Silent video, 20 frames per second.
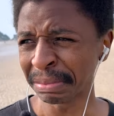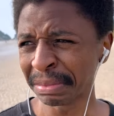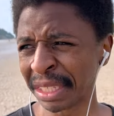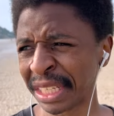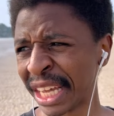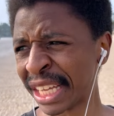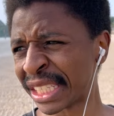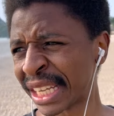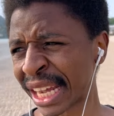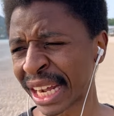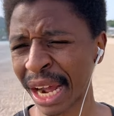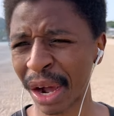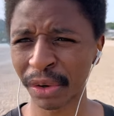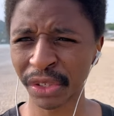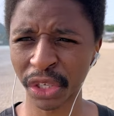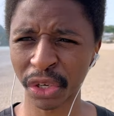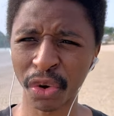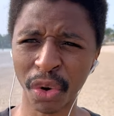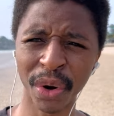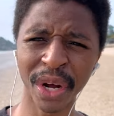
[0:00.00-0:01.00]
He's like, how is
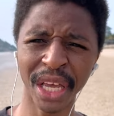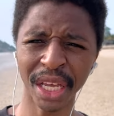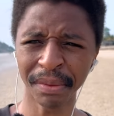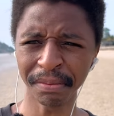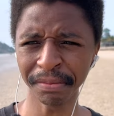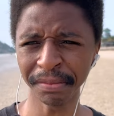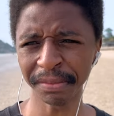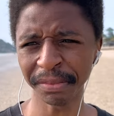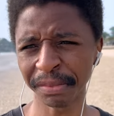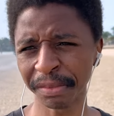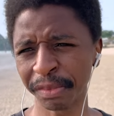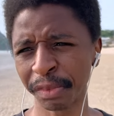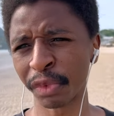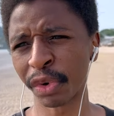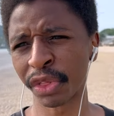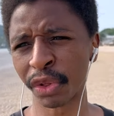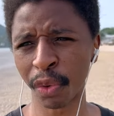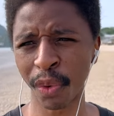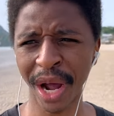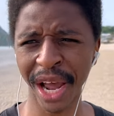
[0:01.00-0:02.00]
it going
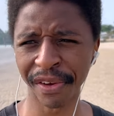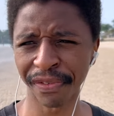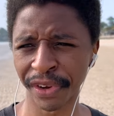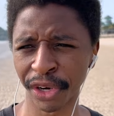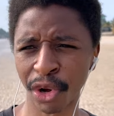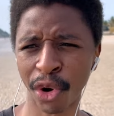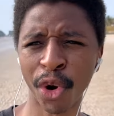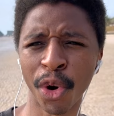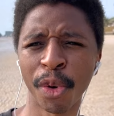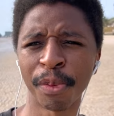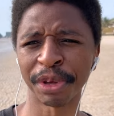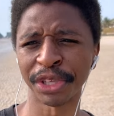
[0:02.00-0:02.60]
with the wife at home?